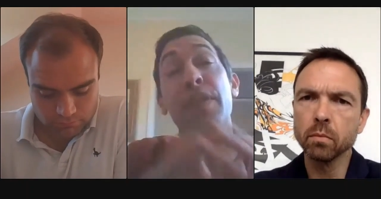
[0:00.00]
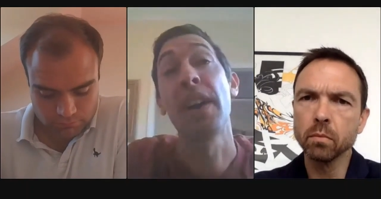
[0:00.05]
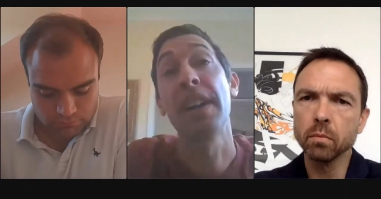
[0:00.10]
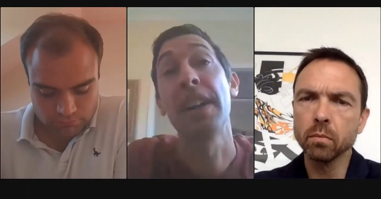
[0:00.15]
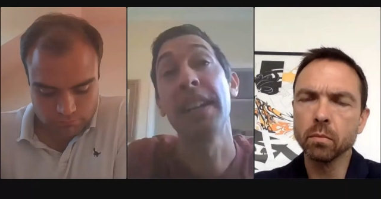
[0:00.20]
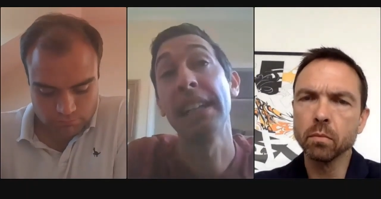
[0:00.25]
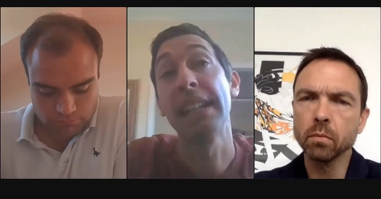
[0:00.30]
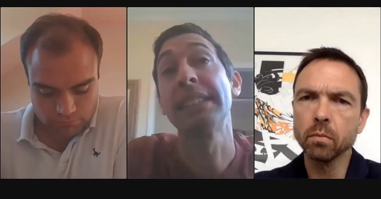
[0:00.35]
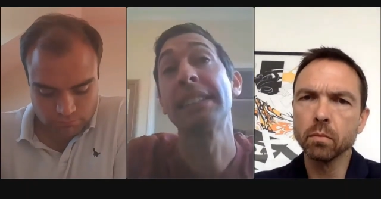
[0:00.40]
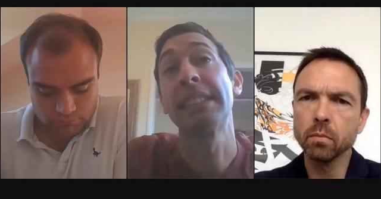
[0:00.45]

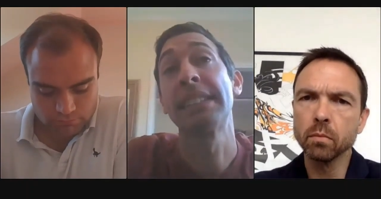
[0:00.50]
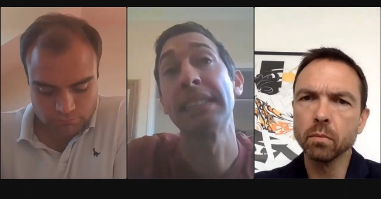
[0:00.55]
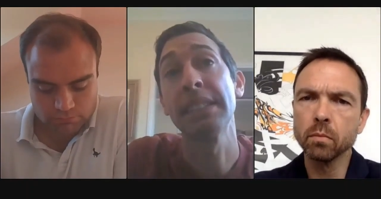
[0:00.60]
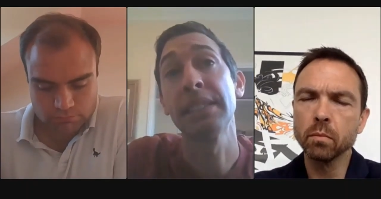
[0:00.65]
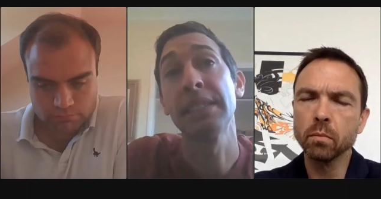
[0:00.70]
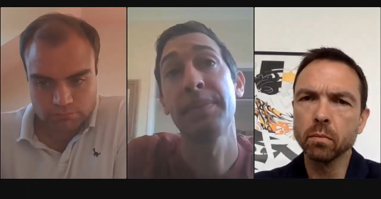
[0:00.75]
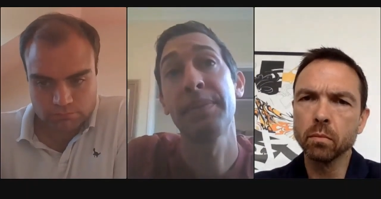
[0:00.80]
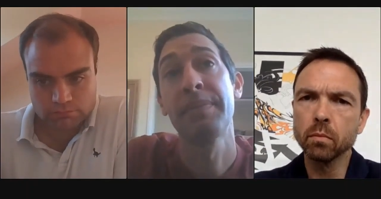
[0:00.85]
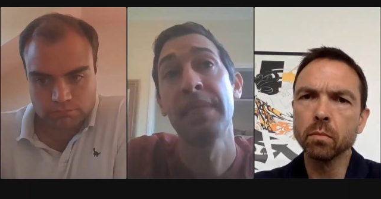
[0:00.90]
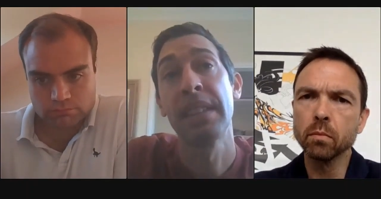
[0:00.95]

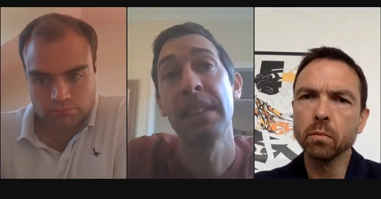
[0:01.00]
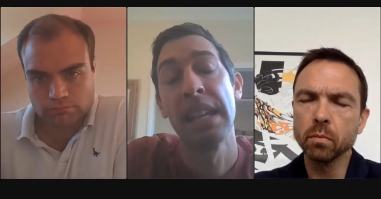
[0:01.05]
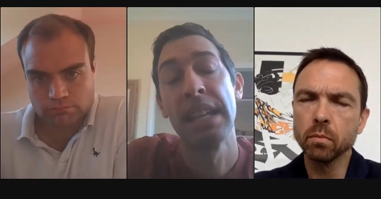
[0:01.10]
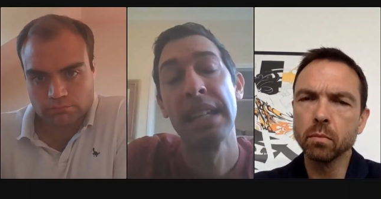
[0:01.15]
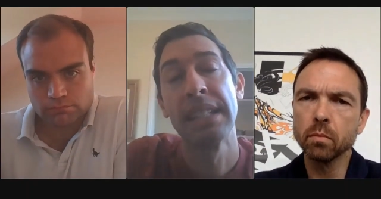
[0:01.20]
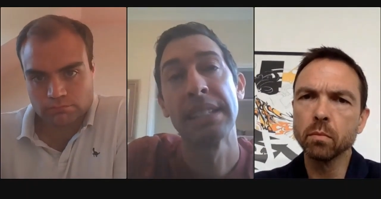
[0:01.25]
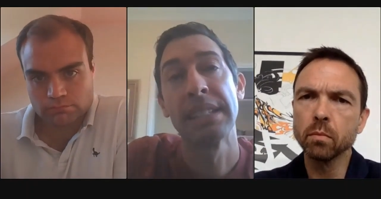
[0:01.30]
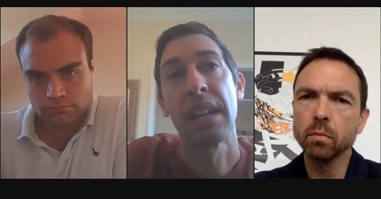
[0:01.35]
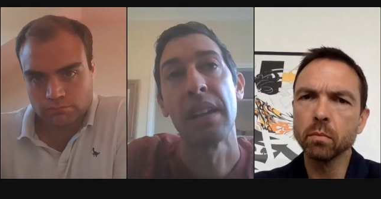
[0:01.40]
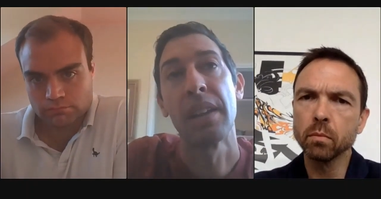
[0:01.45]
Speaker 1: financing.
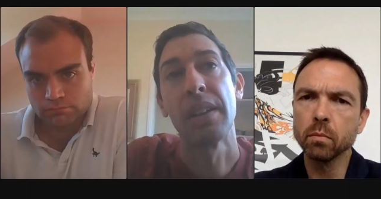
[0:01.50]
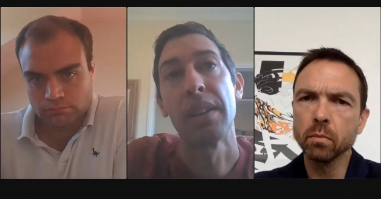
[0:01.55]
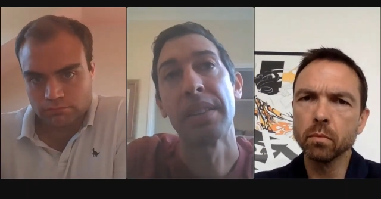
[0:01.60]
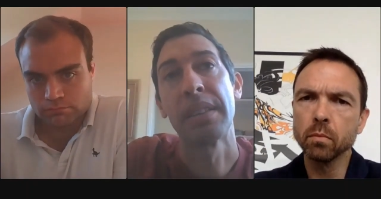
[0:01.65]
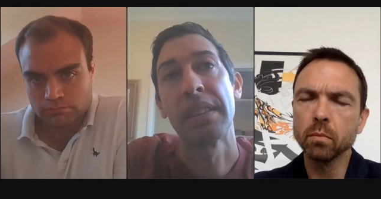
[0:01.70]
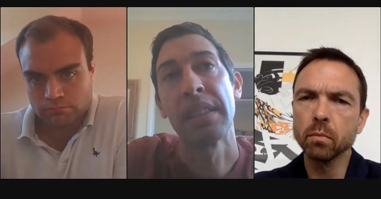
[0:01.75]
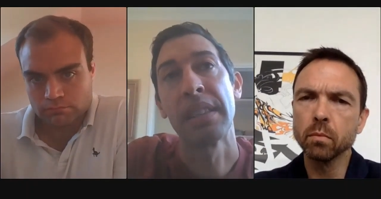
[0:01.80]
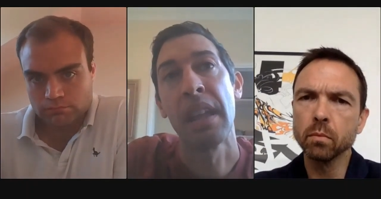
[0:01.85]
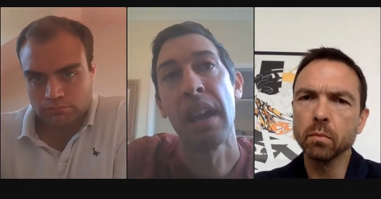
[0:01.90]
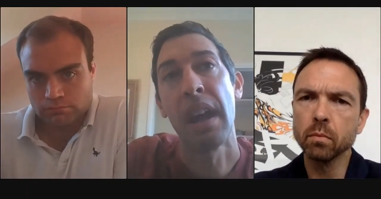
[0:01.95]
So
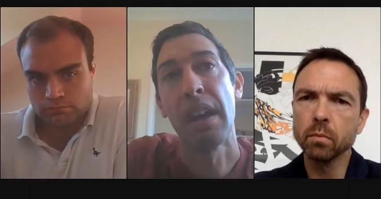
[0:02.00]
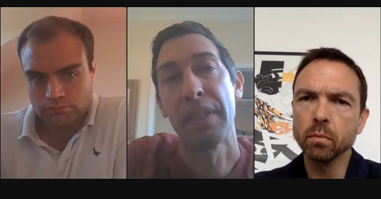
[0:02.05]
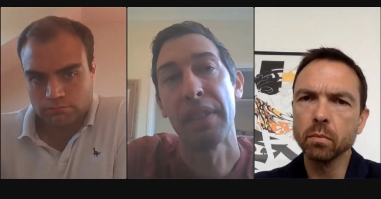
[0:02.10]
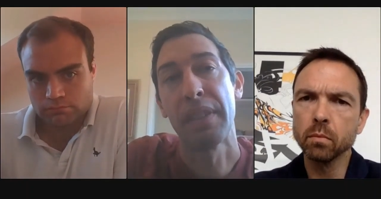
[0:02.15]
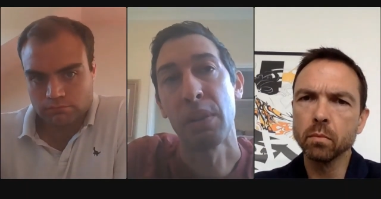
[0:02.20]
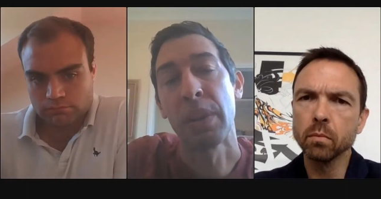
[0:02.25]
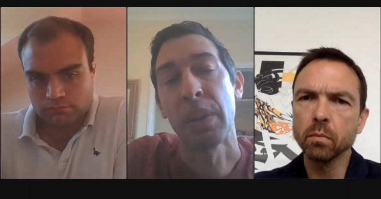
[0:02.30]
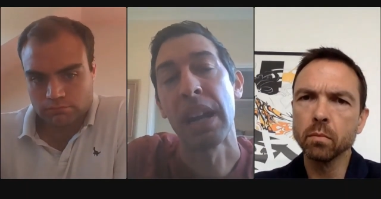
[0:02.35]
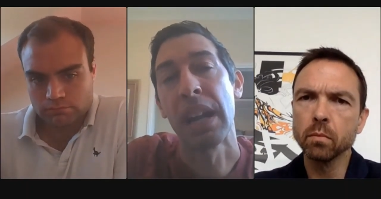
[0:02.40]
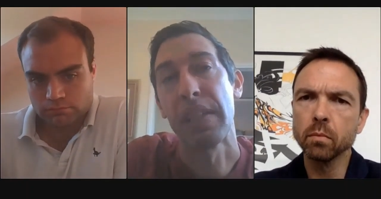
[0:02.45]
I
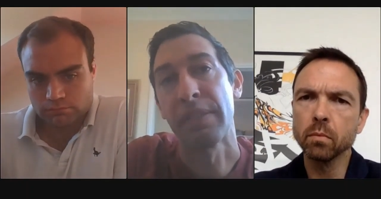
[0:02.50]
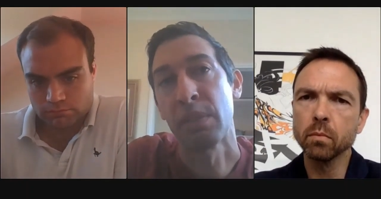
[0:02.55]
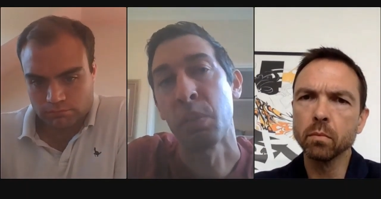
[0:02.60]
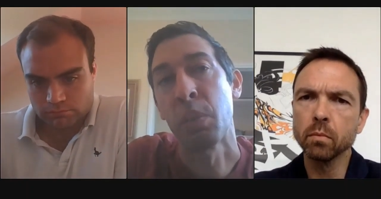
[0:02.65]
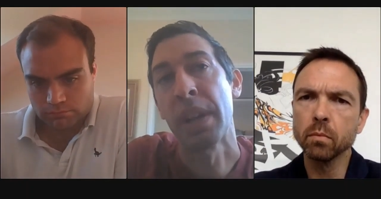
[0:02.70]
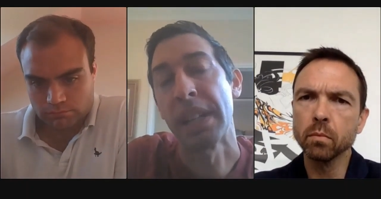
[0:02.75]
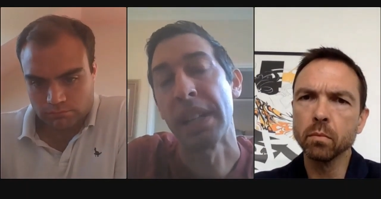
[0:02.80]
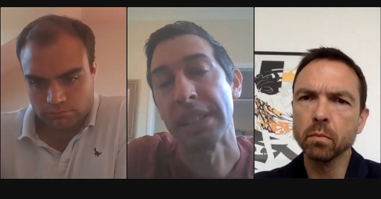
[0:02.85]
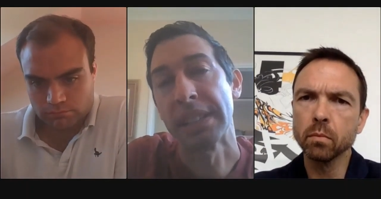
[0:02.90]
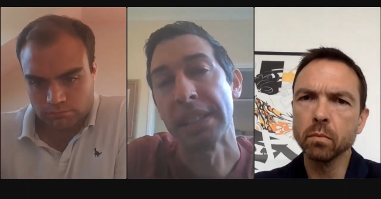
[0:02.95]
think we have to
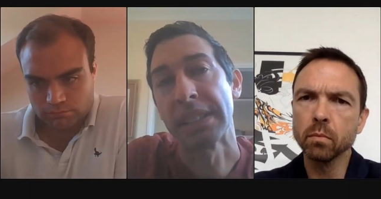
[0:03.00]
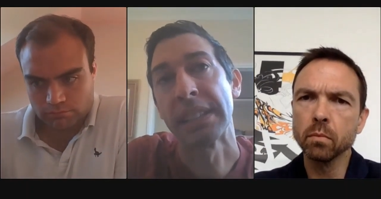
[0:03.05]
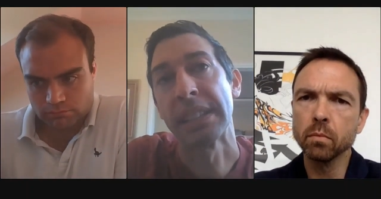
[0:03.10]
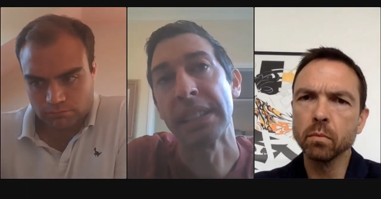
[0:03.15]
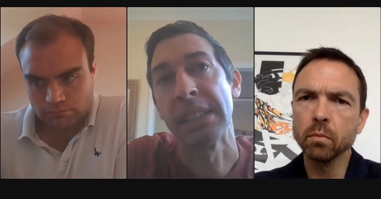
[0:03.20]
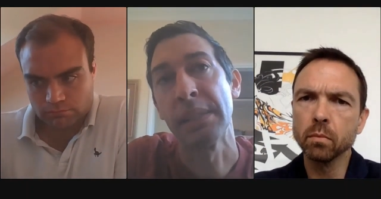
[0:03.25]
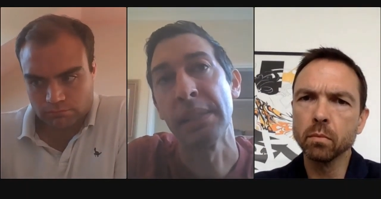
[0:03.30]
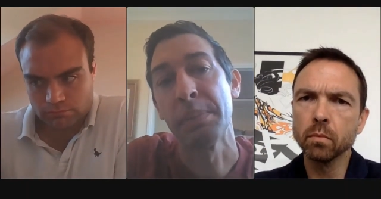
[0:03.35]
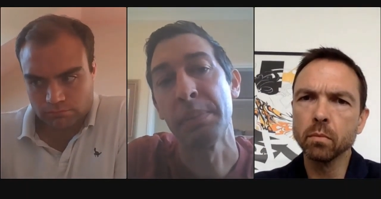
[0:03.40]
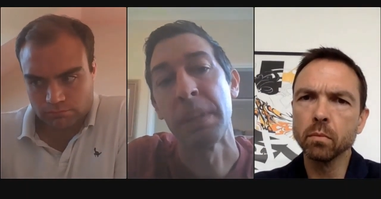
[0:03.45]
wait and
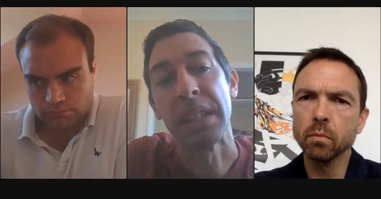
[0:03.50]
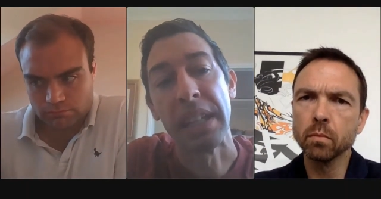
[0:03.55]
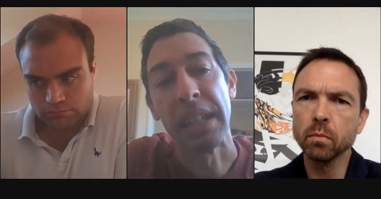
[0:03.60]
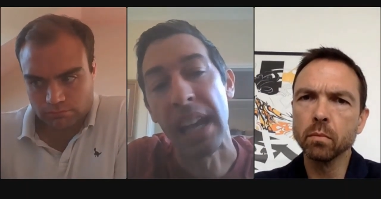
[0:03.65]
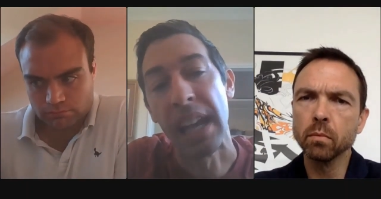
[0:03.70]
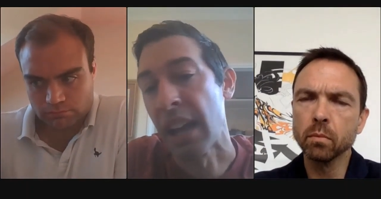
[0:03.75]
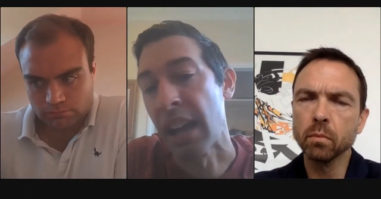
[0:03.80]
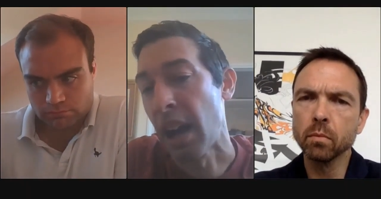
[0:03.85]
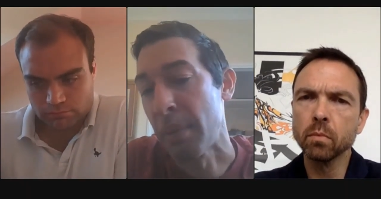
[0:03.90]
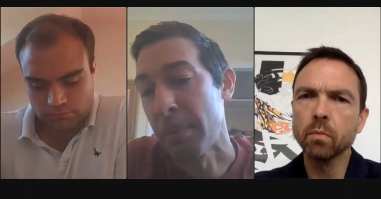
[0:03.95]
see, but
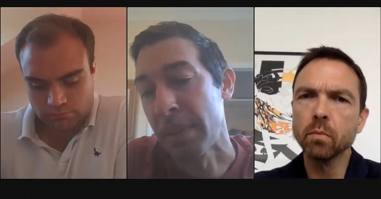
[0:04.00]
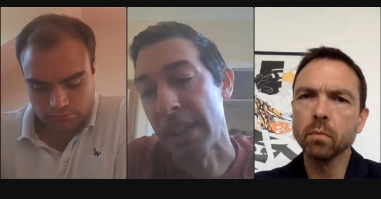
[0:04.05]
yeah, I